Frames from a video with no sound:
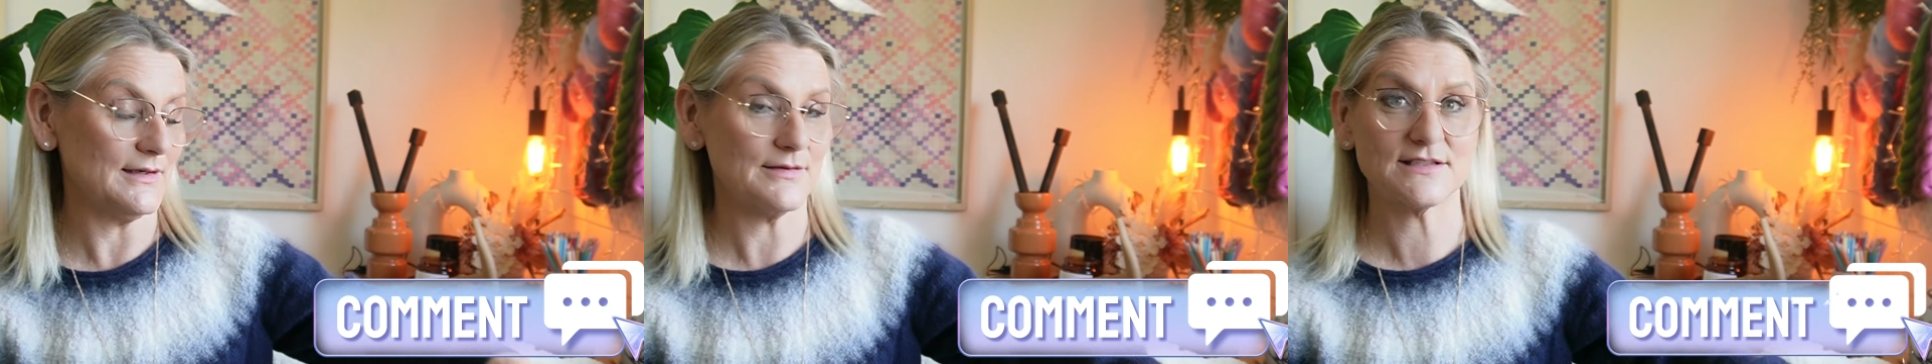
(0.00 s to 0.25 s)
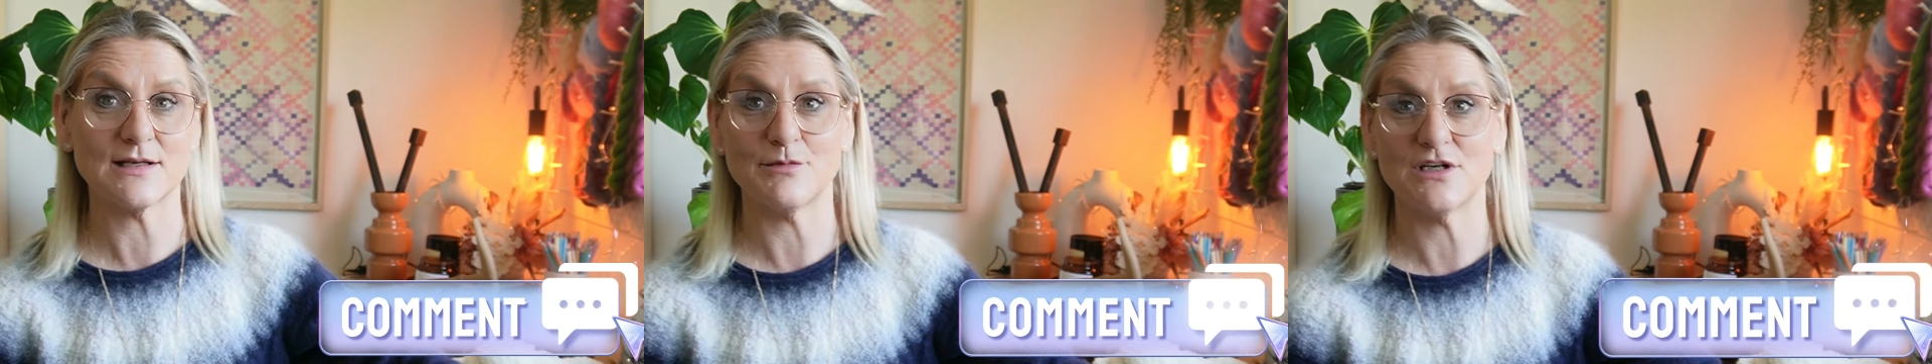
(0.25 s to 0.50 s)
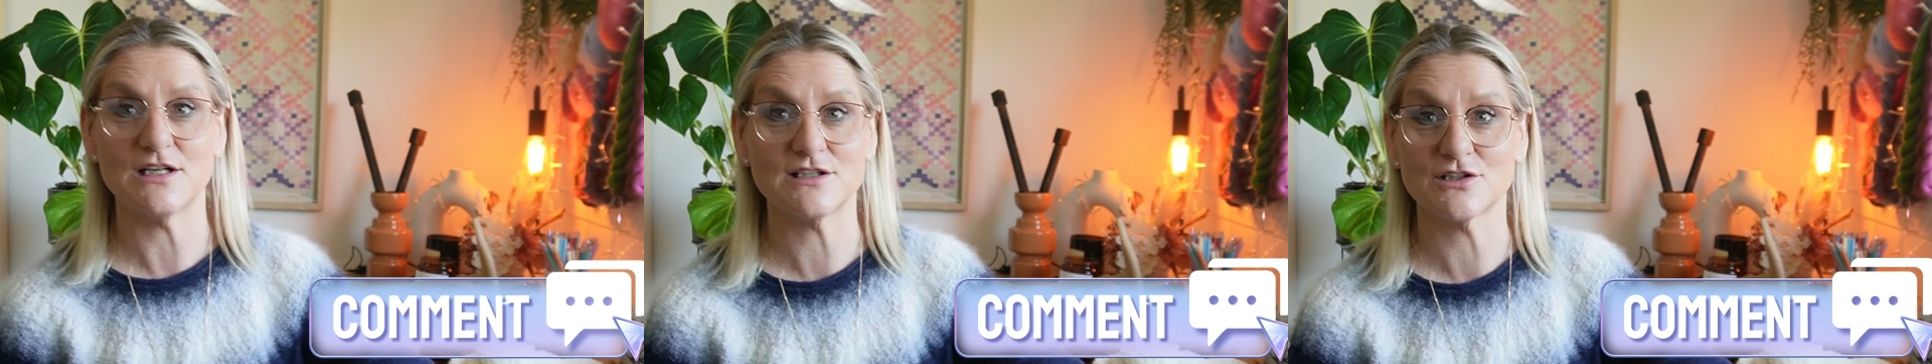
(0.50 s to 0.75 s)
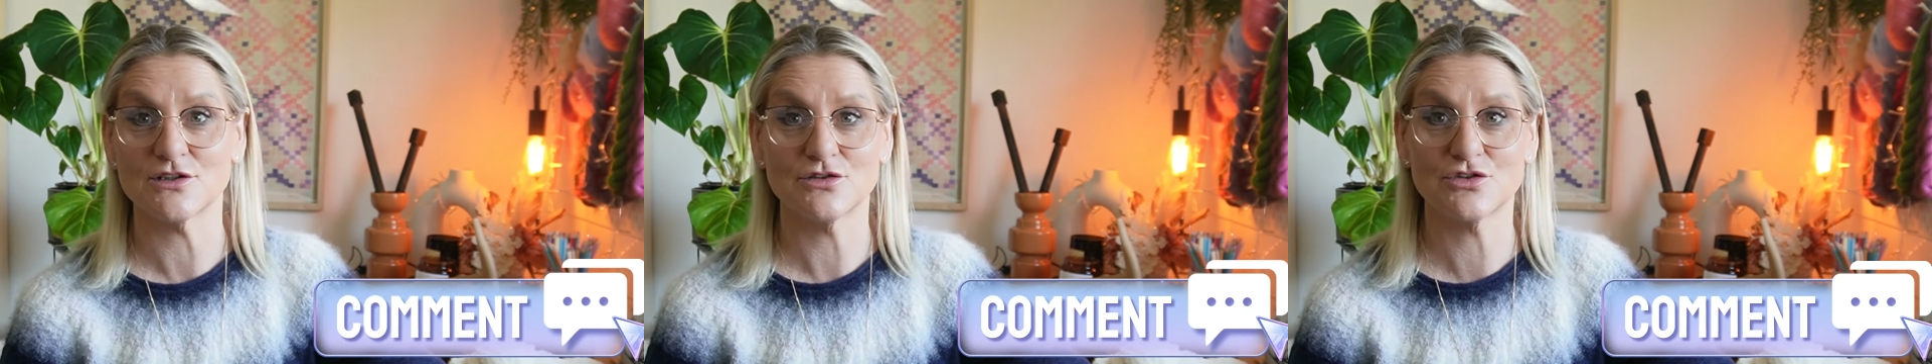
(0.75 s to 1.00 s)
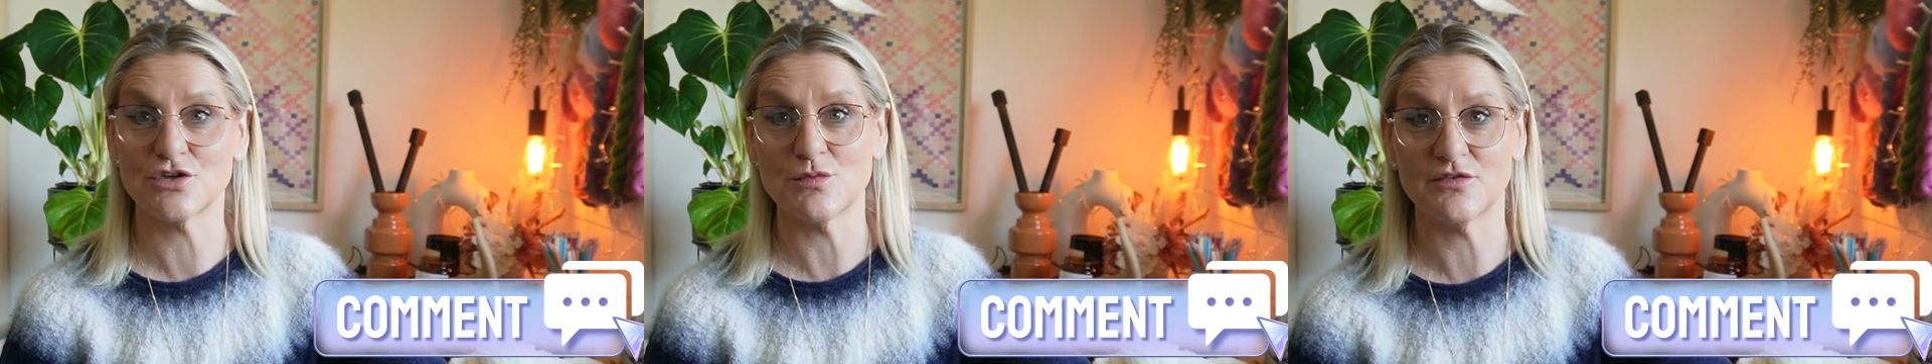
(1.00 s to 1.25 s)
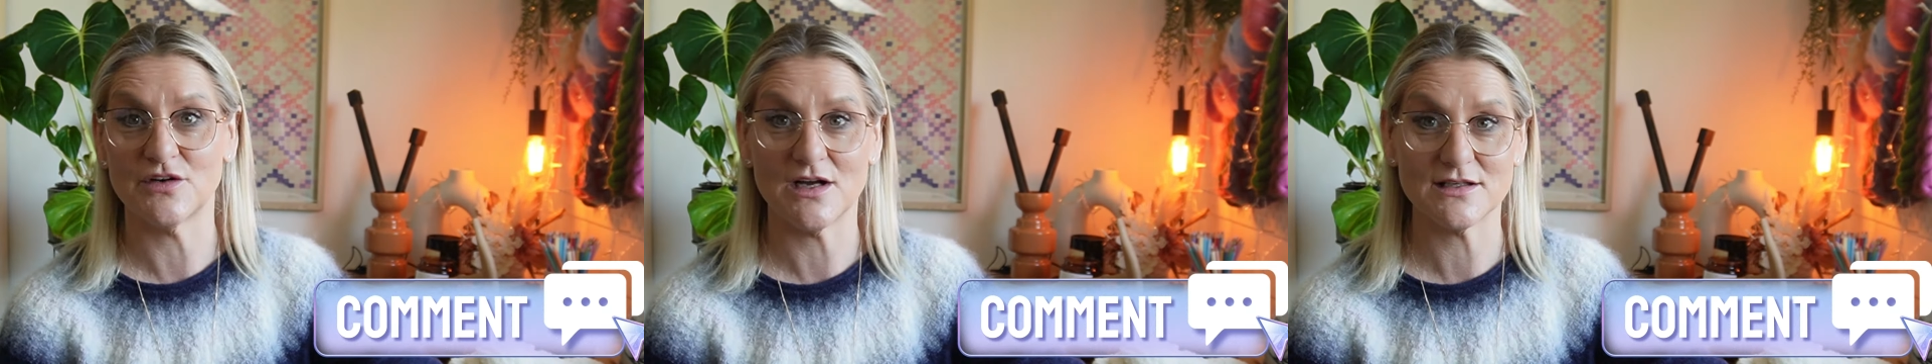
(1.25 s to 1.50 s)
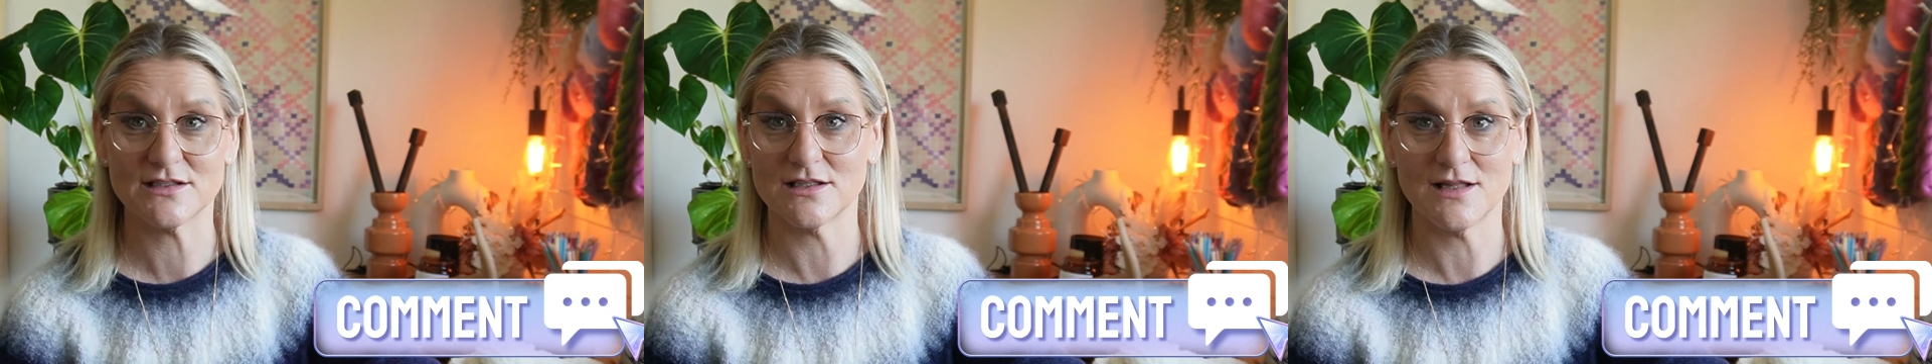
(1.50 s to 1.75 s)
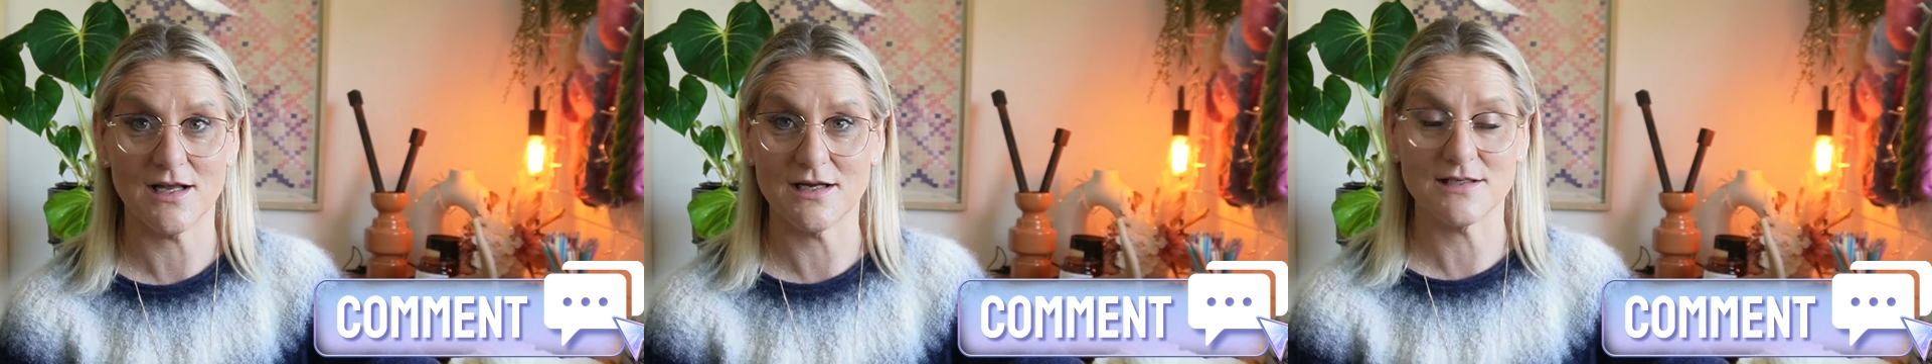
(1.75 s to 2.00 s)
summer knits super fast
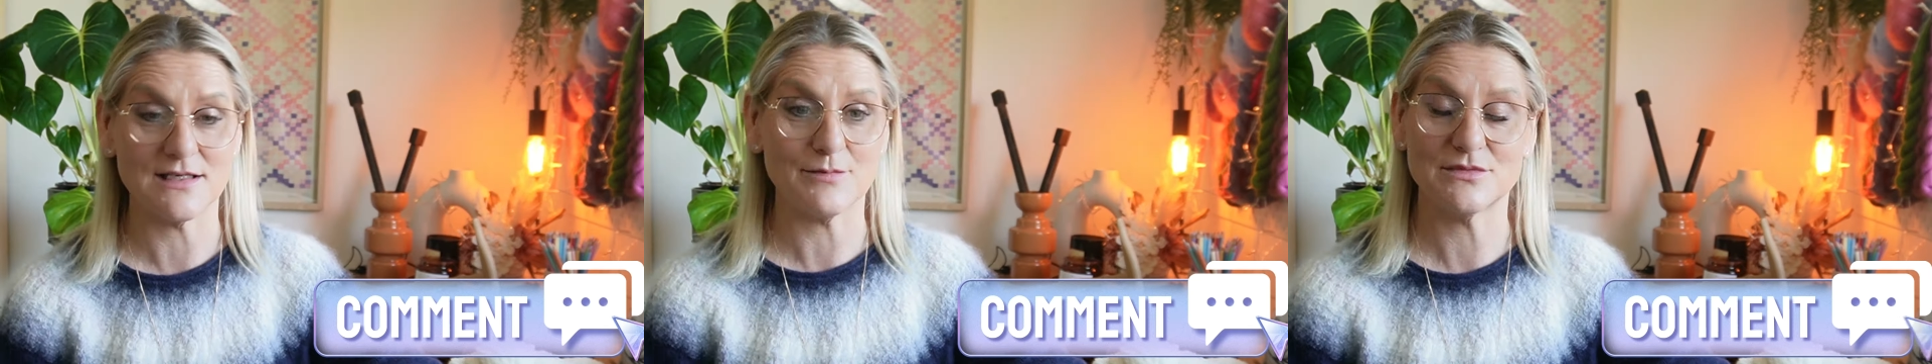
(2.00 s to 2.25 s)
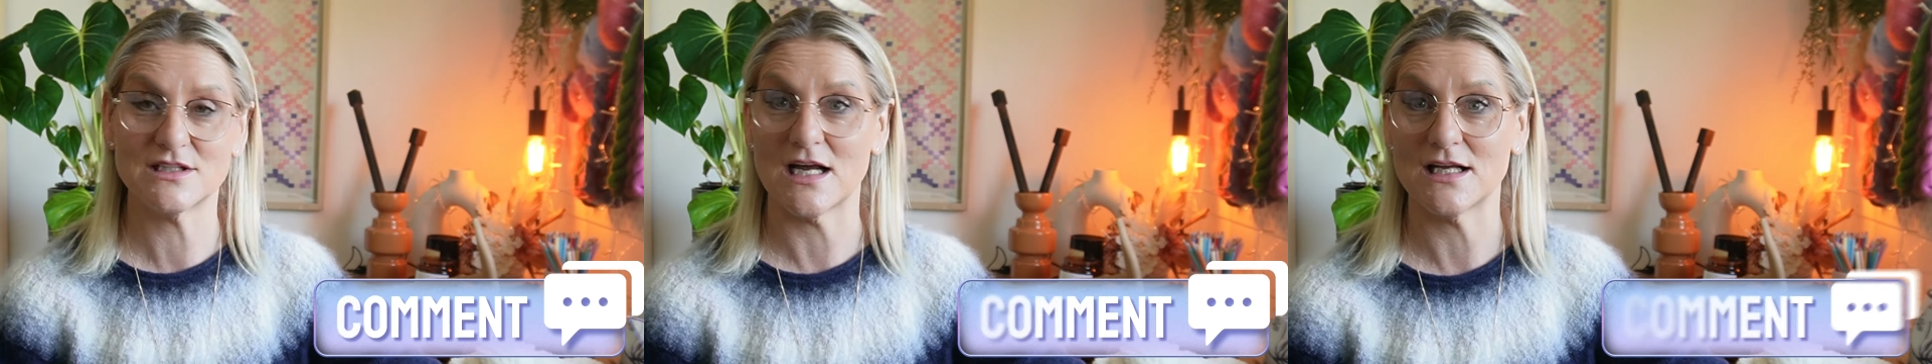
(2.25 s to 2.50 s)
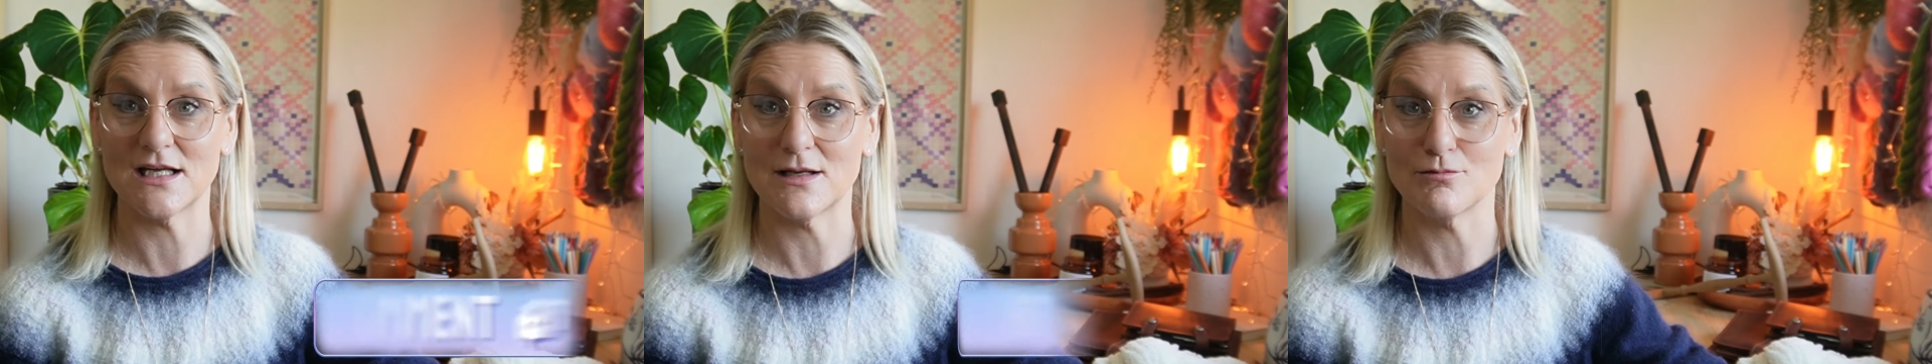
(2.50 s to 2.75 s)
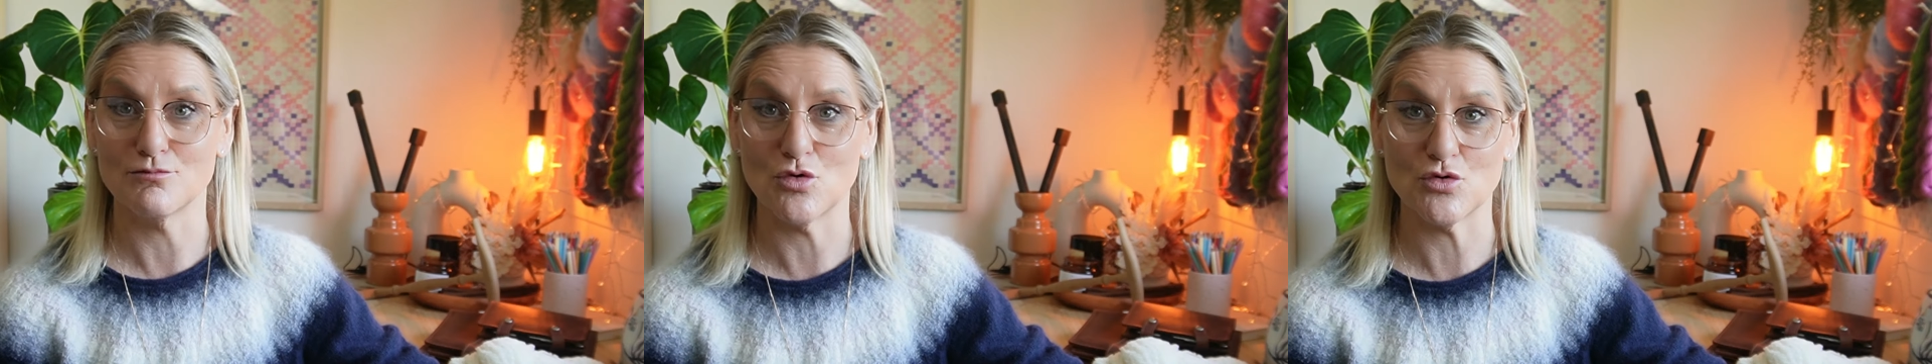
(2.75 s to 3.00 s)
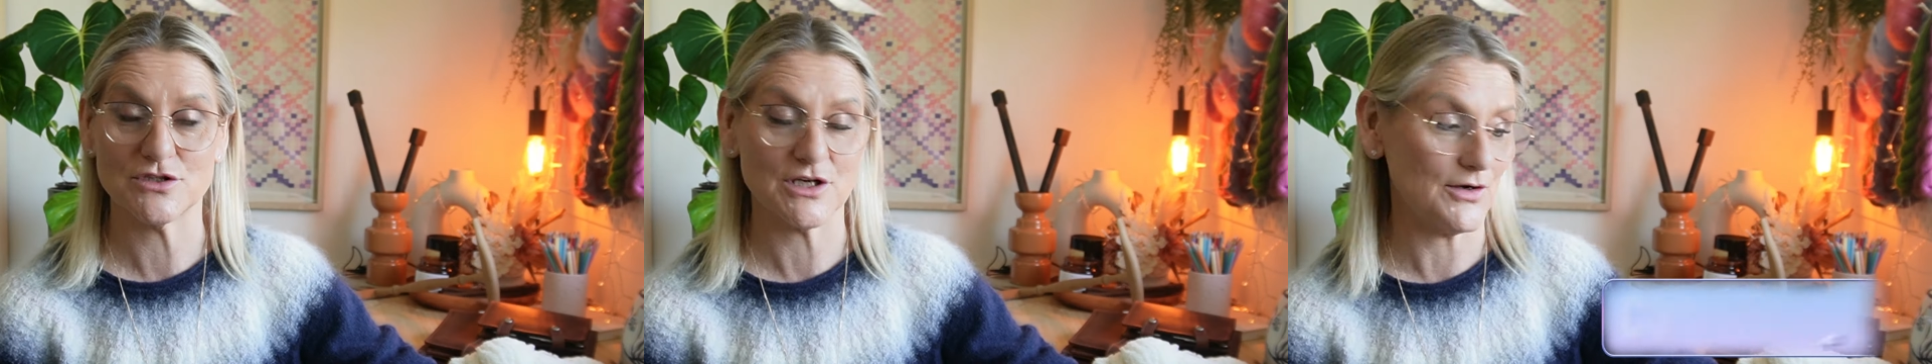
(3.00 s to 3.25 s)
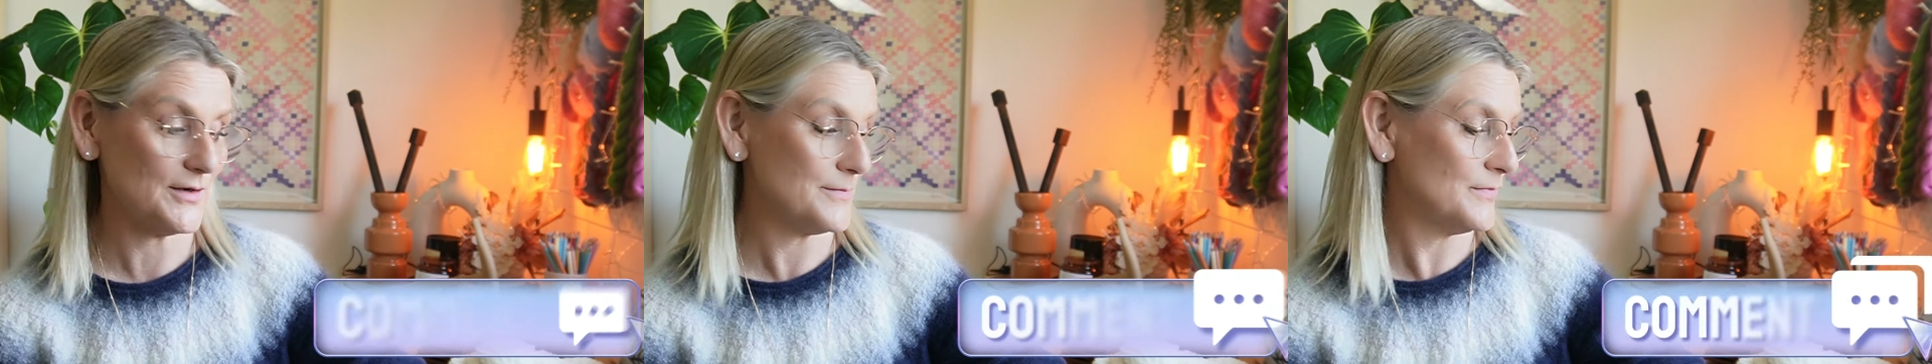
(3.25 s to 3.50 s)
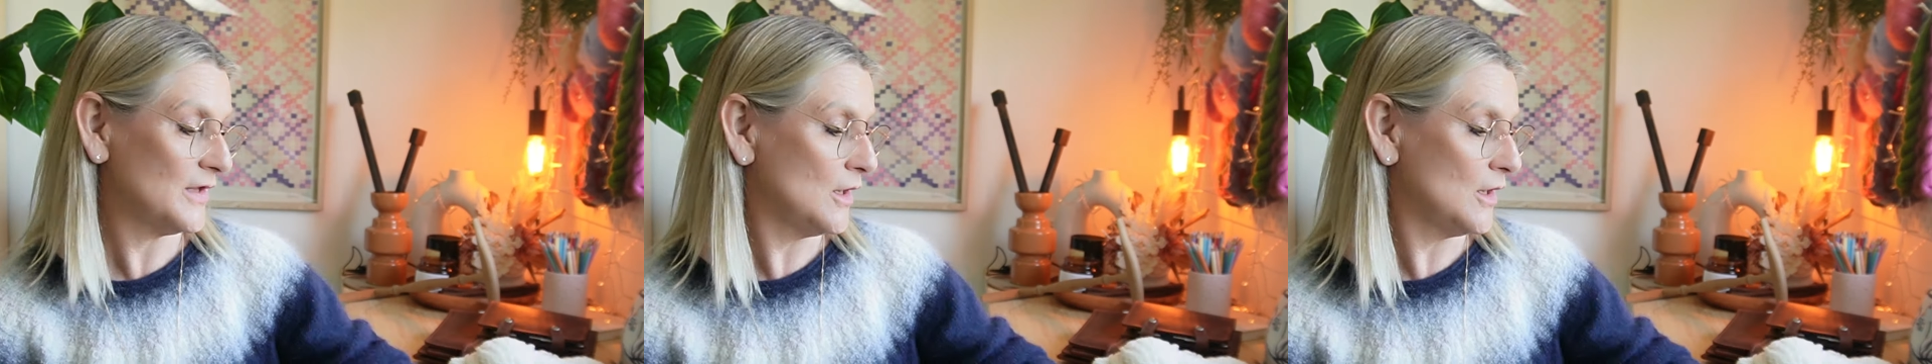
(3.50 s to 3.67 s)
and they end up taking more time?